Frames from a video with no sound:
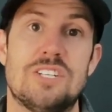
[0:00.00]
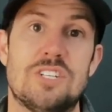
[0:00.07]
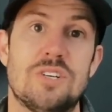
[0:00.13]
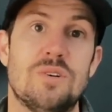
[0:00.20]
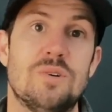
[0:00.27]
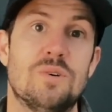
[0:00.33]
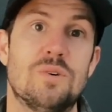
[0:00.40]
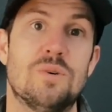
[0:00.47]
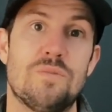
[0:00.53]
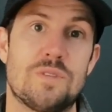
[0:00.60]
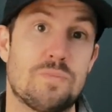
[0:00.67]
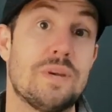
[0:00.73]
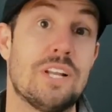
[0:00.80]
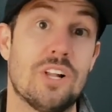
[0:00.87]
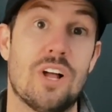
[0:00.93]
to
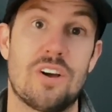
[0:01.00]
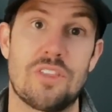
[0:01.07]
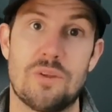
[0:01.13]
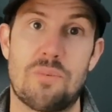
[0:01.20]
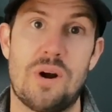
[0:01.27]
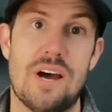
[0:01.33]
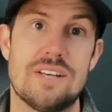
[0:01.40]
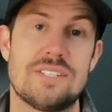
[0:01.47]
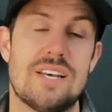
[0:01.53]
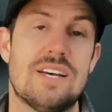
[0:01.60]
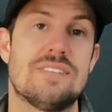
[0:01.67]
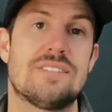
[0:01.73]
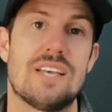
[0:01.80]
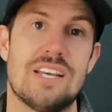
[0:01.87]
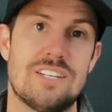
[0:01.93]
speed along the
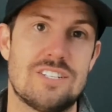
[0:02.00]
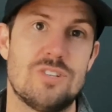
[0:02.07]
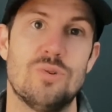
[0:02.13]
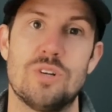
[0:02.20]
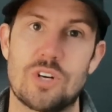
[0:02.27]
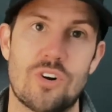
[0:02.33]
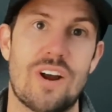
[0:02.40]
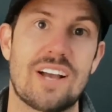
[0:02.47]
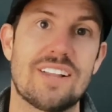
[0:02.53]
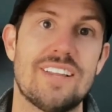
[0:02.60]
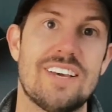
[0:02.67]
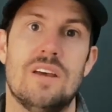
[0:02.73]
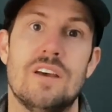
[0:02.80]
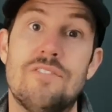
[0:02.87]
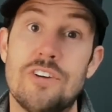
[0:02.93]
process and do it
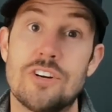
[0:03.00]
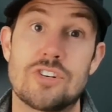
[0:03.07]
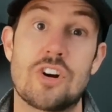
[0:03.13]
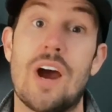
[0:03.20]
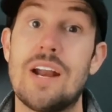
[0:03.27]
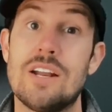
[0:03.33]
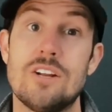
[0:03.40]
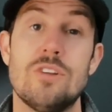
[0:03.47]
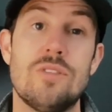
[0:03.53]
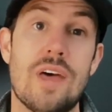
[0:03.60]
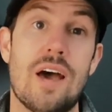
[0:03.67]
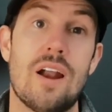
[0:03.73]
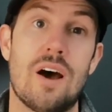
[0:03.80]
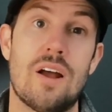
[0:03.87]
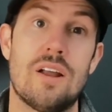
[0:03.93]
correctly. If you're trying to do
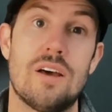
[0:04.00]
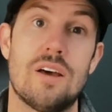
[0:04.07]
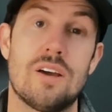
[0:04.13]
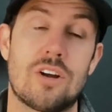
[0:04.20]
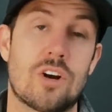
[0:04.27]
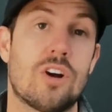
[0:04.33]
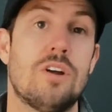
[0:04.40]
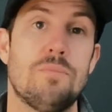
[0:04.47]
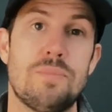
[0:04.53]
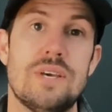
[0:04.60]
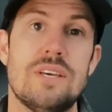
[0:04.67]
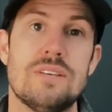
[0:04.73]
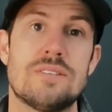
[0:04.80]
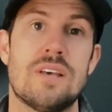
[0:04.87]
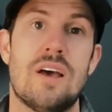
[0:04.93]
that on a current
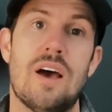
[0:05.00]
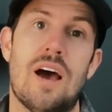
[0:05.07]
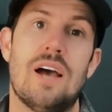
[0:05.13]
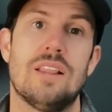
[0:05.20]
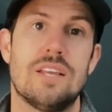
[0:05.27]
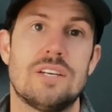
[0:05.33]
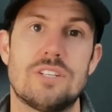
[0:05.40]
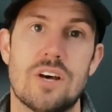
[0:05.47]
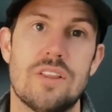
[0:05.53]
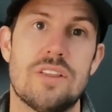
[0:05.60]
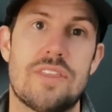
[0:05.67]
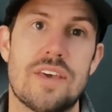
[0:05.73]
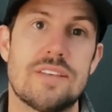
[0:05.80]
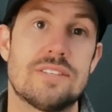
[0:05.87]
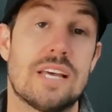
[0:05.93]
piece, I linked all the
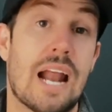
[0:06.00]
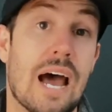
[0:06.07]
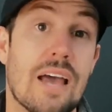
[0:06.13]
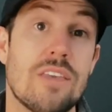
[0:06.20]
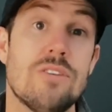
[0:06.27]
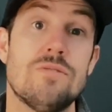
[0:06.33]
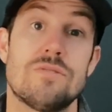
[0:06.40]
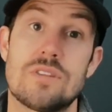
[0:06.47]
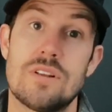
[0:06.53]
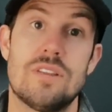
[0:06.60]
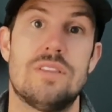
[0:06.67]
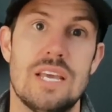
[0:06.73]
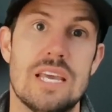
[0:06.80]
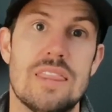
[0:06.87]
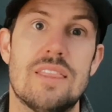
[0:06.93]
things that I used
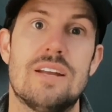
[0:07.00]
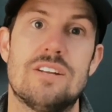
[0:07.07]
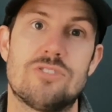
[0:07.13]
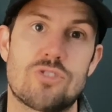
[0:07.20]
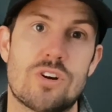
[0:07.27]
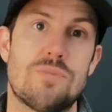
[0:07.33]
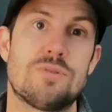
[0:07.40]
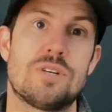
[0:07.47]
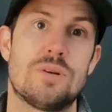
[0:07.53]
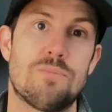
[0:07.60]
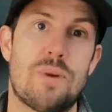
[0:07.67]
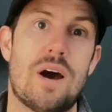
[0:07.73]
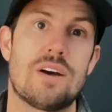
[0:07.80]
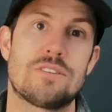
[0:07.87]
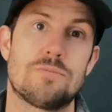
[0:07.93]
in, in the description
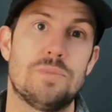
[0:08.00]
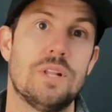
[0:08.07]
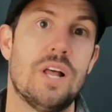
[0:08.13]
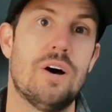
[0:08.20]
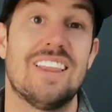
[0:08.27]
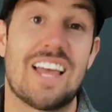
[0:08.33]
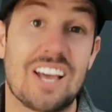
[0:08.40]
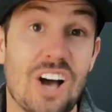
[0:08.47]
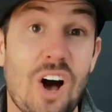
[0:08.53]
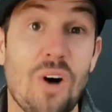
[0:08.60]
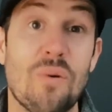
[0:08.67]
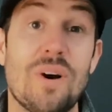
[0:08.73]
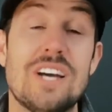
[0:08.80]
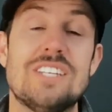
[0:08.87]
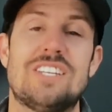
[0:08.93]
box below. Like
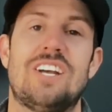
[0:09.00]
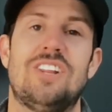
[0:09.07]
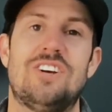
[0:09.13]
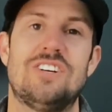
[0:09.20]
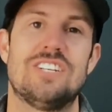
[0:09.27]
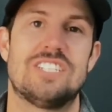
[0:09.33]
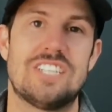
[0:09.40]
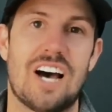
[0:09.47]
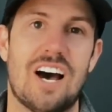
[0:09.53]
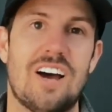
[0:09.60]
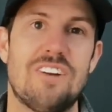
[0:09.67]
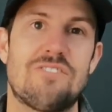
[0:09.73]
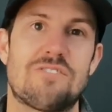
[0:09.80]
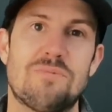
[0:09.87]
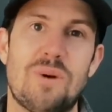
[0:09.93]
always, I learned a
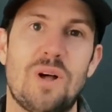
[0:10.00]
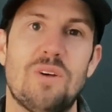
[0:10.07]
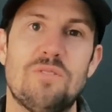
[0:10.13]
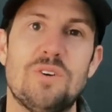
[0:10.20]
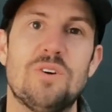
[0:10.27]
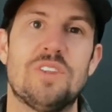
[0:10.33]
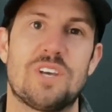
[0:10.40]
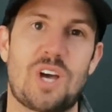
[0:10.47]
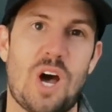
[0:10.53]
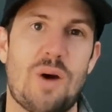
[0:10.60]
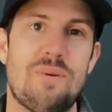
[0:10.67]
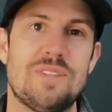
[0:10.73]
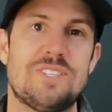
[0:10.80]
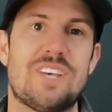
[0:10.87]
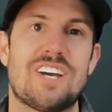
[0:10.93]
ton from all of you in the
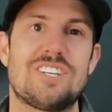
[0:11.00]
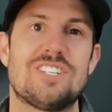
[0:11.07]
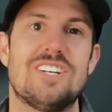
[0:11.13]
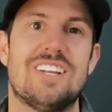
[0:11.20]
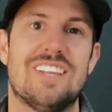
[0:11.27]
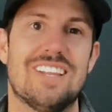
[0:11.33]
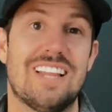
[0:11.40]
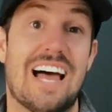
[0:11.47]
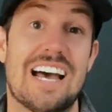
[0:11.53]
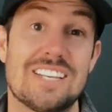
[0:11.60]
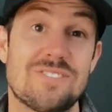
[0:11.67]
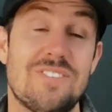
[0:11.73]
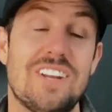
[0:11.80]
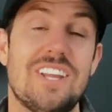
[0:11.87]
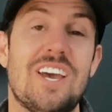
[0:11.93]
comment section in the
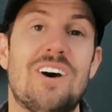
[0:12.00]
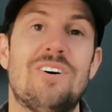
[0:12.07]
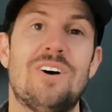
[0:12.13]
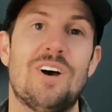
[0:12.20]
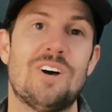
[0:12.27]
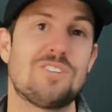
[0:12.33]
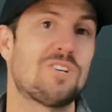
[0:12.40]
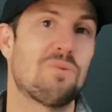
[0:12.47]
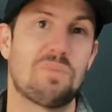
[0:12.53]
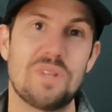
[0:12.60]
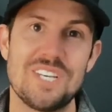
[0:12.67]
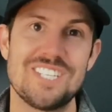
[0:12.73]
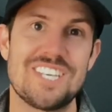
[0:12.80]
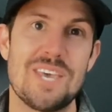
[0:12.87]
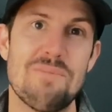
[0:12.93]
last video, so
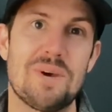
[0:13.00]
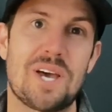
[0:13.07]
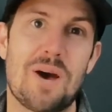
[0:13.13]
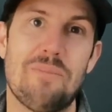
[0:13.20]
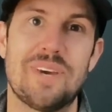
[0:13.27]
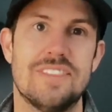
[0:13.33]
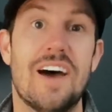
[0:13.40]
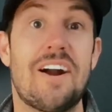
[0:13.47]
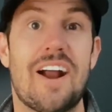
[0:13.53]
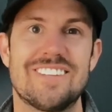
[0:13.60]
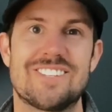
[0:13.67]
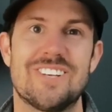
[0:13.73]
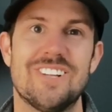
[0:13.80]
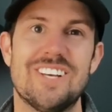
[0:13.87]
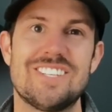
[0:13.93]
please keep it coming. All right,
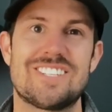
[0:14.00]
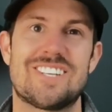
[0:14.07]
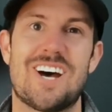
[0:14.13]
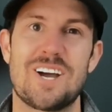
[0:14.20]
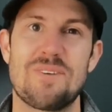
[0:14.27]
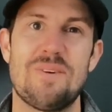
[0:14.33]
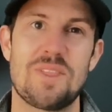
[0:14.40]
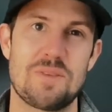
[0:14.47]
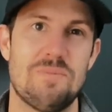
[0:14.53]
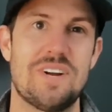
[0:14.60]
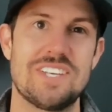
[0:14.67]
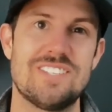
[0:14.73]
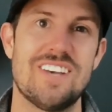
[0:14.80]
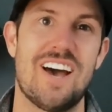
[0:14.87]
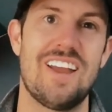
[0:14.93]
so let's talk about the
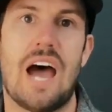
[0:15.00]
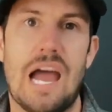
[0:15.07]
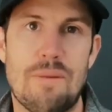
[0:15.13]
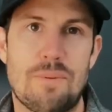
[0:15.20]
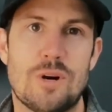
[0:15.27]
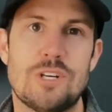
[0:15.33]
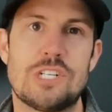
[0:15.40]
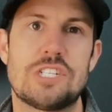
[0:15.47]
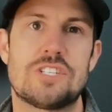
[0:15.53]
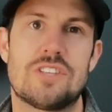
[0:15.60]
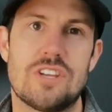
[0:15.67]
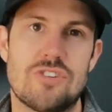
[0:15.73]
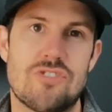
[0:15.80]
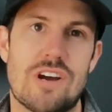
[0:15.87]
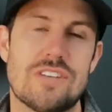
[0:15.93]
money side. I purchased
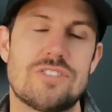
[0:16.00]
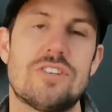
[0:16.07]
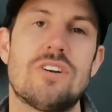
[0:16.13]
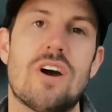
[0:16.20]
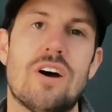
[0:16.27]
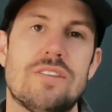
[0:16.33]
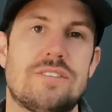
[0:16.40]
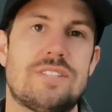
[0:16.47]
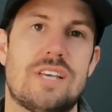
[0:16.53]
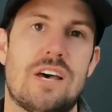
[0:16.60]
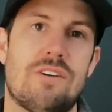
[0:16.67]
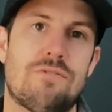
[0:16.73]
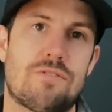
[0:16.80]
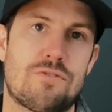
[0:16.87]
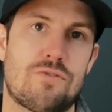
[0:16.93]
the dresser on
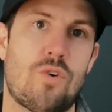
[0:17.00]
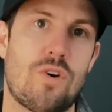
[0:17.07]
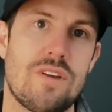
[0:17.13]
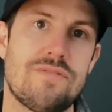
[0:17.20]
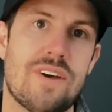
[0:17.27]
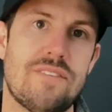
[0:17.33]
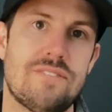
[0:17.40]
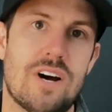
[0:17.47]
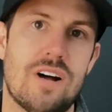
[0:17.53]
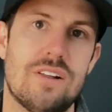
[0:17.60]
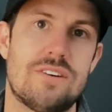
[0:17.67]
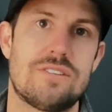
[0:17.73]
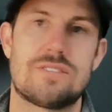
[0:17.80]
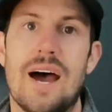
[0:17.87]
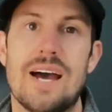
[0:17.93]
sale for
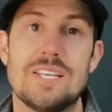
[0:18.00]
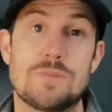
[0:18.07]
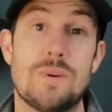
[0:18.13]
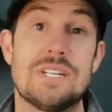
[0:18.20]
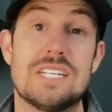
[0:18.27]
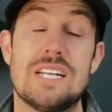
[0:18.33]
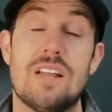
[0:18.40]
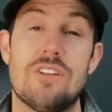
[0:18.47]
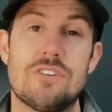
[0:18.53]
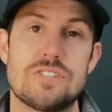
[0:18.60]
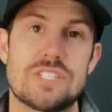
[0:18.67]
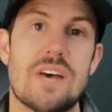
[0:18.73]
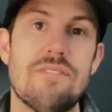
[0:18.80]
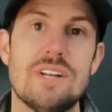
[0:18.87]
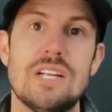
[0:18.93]
$45. I spent another
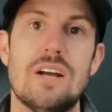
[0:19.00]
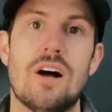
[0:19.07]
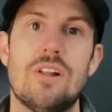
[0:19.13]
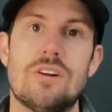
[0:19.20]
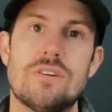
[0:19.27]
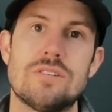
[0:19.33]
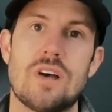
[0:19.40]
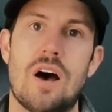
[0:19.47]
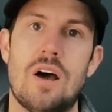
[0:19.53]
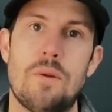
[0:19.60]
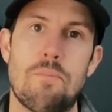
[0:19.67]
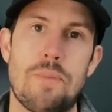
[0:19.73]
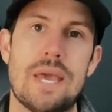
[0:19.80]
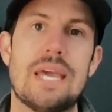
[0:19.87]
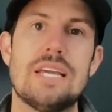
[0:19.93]
$70 on
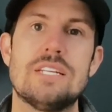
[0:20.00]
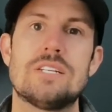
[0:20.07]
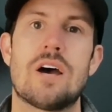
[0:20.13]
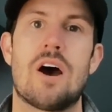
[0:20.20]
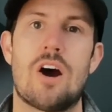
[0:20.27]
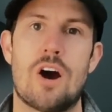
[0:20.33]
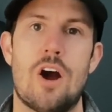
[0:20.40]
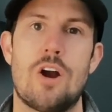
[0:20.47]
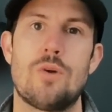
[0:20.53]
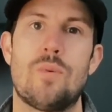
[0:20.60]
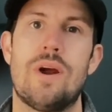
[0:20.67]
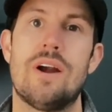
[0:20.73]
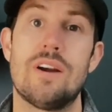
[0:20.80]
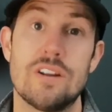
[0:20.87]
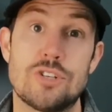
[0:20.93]
paint,
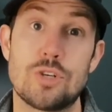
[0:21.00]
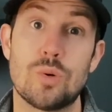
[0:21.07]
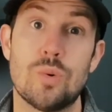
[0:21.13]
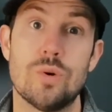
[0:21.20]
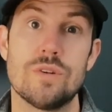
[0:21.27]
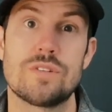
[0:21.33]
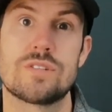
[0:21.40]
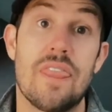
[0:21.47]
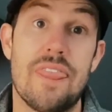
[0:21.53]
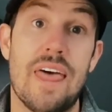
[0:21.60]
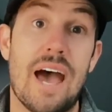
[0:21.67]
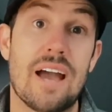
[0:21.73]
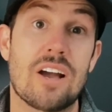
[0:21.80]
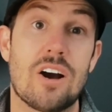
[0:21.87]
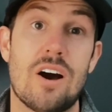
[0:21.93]
hardware, and tools.
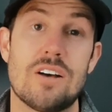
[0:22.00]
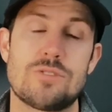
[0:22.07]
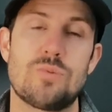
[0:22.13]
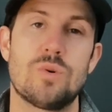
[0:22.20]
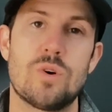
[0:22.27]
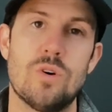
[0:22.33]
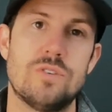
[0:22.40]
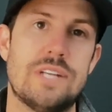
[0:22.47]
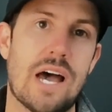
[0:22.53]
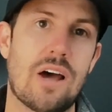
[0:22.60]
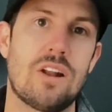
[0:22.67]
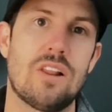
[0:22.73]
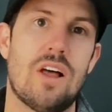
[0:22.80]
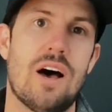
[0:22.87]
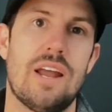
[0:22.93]
That cost will go
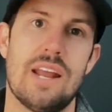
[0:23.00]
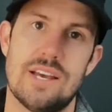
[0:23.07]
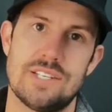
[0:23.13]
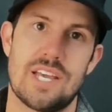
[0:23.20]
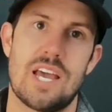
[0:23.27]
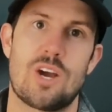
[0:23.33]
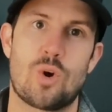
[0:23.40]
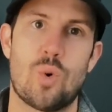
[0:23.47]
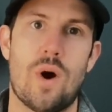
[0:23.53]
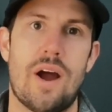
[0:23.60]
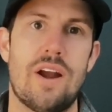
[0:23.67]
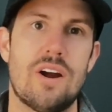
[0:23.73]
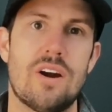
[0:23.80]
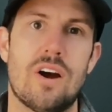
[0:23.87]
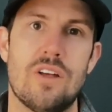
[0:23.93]
down a lot as I
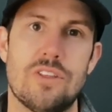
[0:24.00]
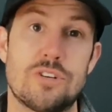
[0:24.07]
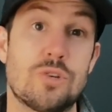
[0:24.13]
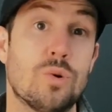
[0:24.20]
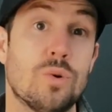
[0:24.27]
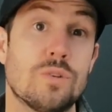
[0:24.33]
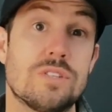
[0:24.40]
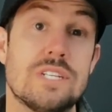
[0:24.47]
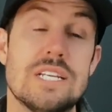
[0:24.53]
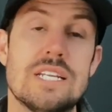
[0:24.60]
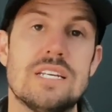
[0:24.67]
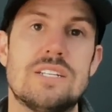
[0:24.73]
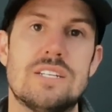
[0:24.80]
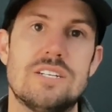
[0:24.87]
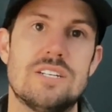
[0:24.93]
acquire all the tools
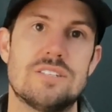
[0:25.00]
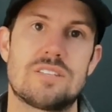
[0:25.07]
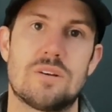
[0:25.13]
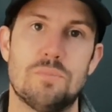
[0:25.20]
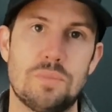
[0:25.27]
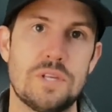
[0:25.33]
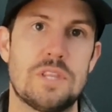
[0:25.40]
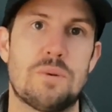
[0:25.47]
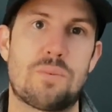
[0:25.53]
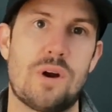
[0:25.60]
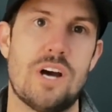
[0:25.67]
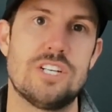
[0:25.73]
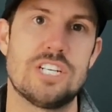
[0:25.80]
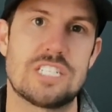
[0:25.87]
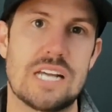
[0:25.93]
needed to just complete the
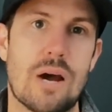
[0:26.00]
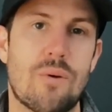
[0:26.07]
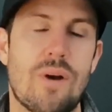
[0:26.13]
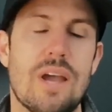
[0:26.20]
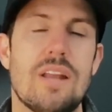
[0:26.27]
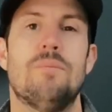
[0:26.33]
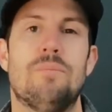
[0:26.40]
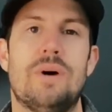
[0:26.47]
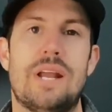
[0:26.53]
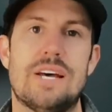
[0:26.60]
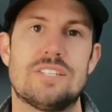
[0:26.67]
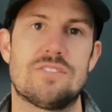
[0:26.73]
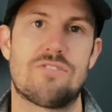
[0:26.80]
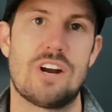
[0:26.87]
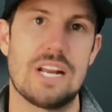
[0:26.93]
project outright. But
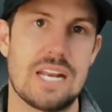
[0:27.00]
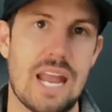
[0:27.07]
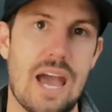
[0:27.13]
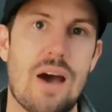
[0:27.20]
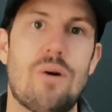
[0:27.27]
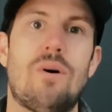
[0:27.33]
as of right now,